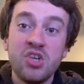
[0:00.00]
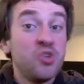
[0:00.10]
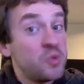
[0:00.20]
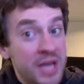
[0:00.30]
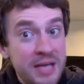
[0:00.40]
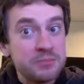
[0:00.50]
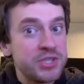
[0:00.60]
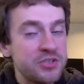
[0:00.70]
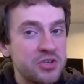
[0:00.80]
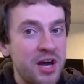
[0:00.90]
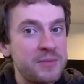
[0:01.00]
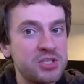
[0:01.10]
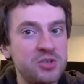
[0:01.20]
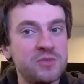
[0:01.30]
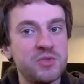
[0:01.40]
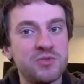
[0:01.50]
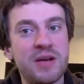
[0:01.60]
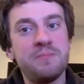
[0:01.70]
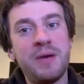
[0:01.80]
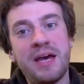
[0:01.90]
You can brick your comma 2 if you
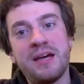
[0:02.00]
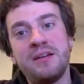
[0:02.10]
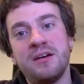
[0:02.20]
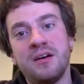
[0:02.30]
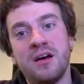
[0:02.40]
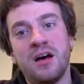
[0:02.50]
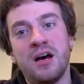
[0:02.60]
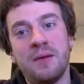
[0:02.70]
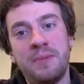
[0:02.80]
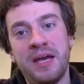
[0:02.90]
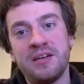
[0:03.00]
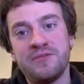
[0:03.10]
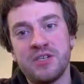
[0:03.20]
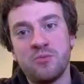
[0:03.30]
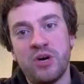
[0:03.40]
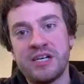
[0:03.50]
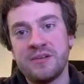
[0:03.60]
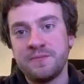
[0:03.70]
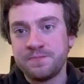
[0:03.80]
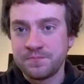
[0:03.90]
write bad uh, Panda firmware.